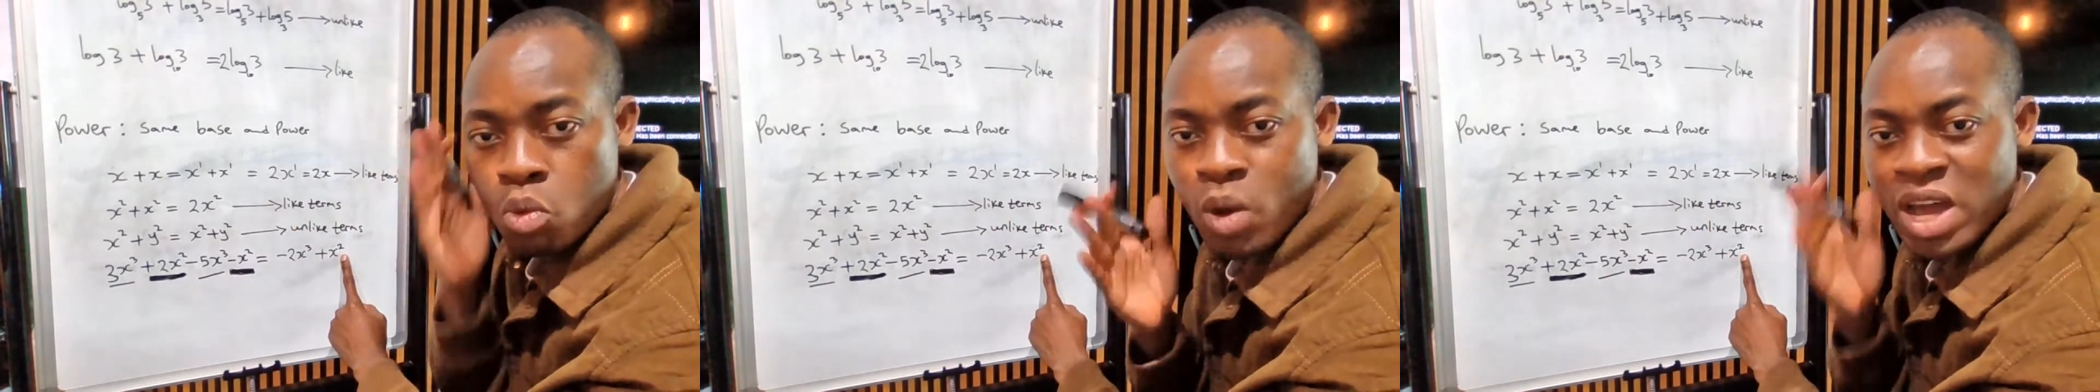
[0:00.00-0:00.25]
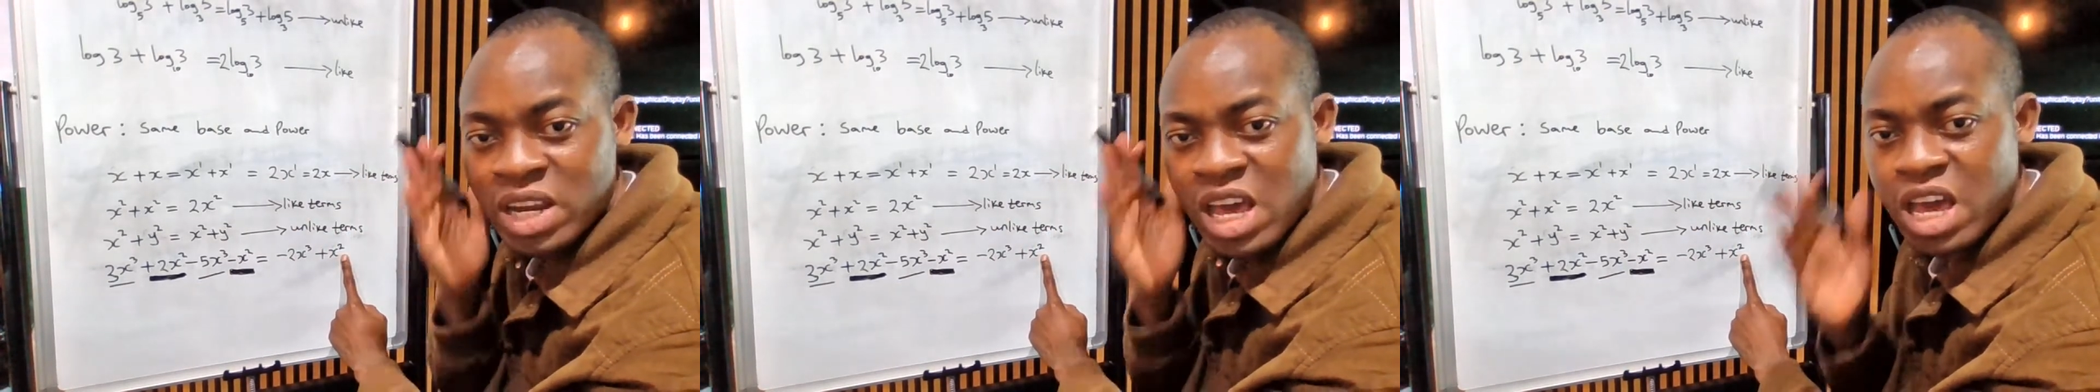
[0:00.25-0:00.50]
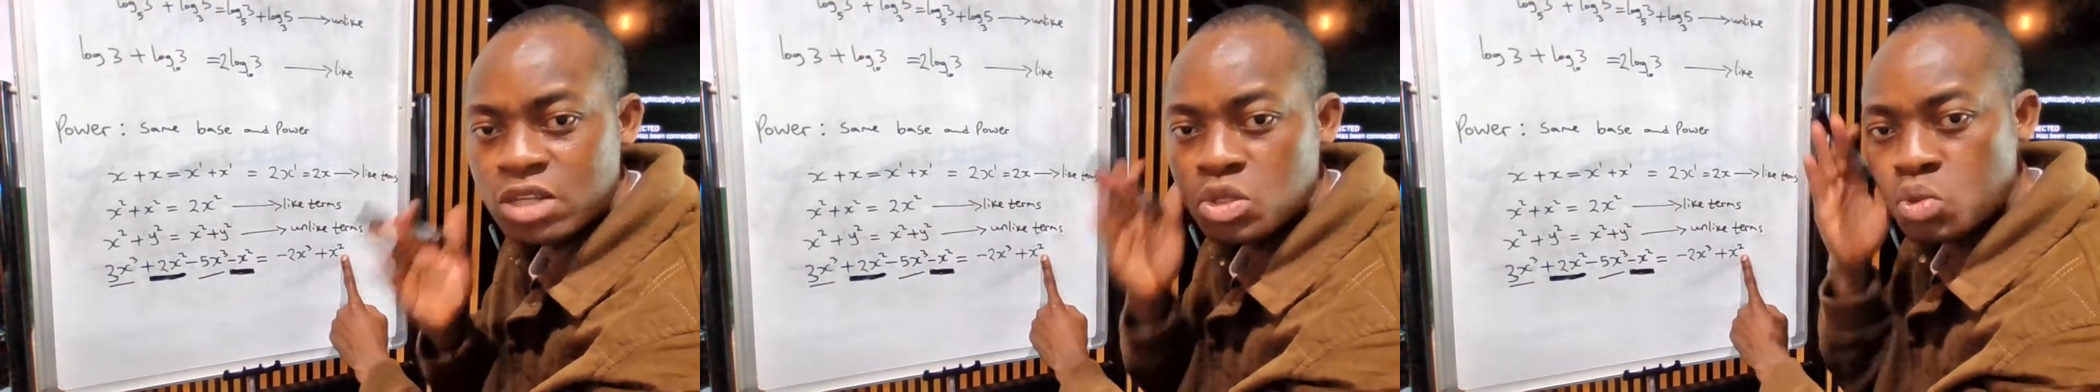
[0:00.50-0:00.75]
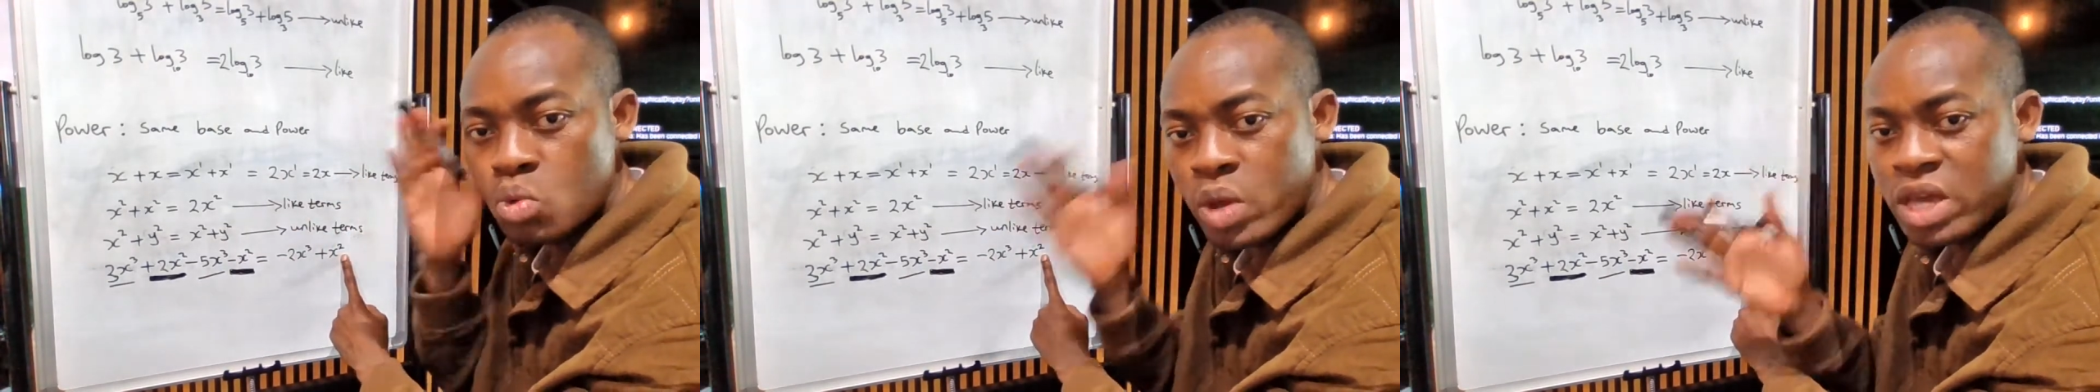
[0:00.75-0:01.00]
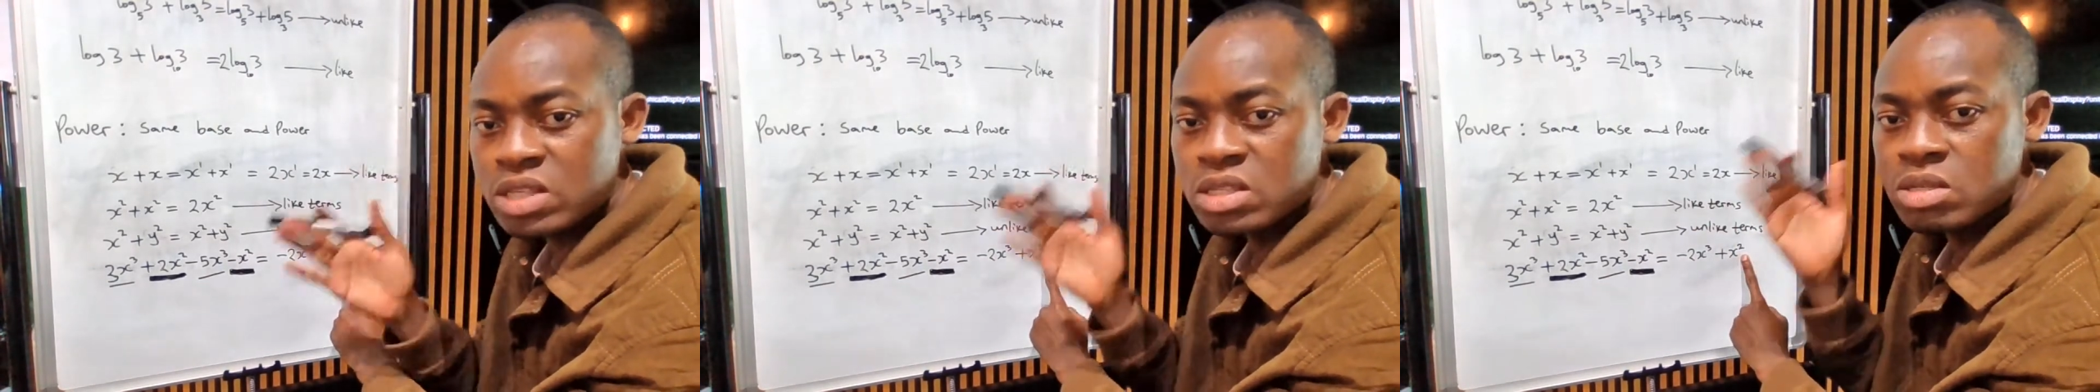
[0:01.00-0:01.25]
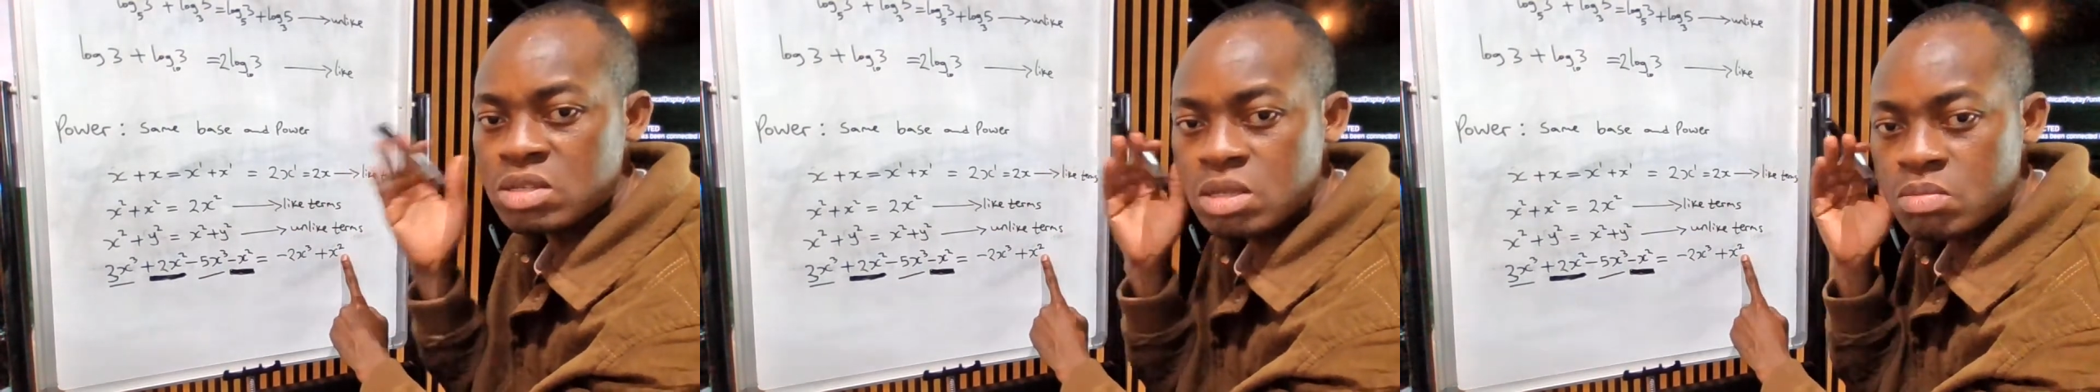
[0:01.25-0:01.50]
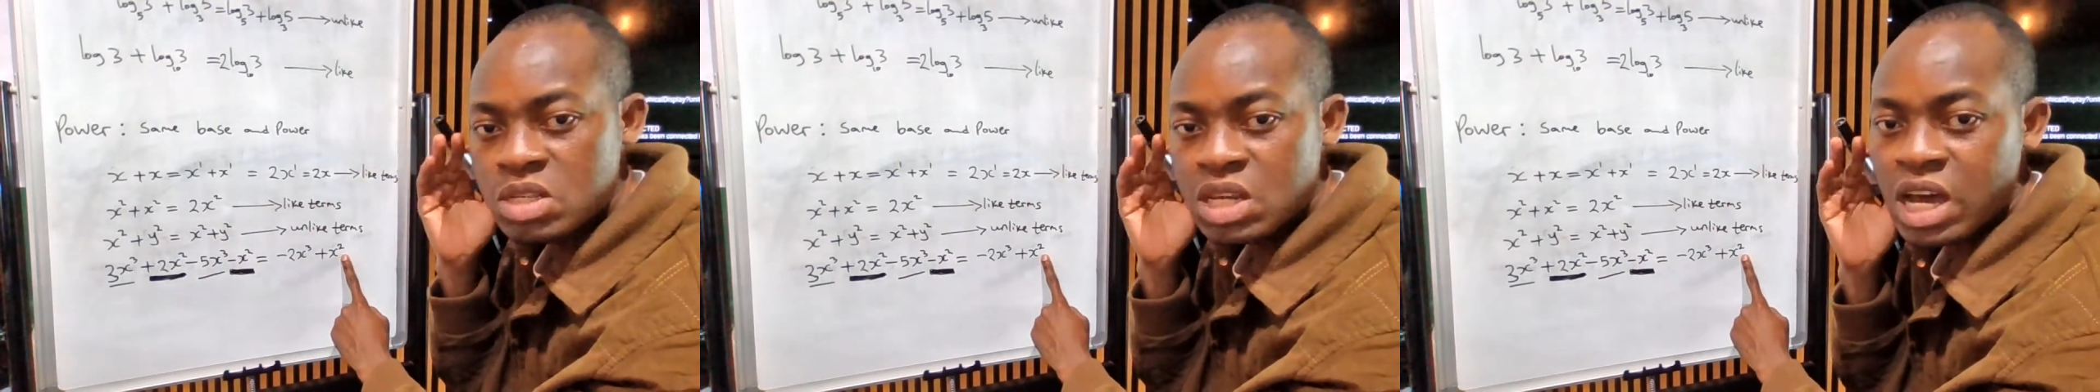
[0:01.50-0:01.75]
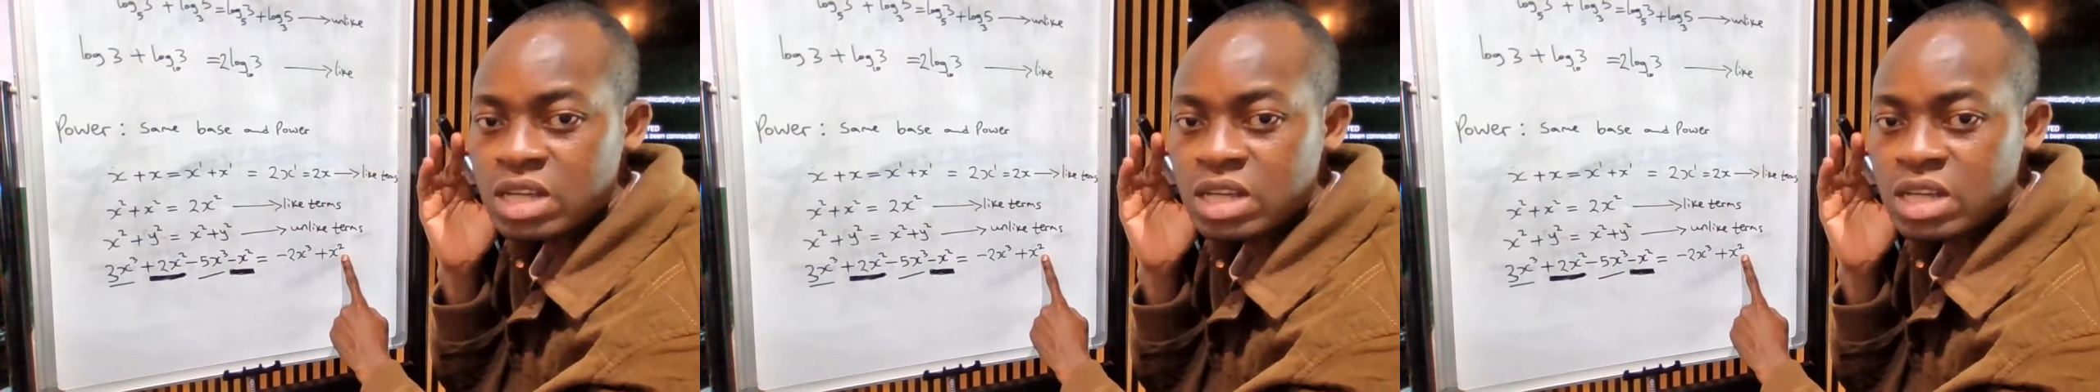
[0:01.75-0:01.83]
1s squared is still the same thing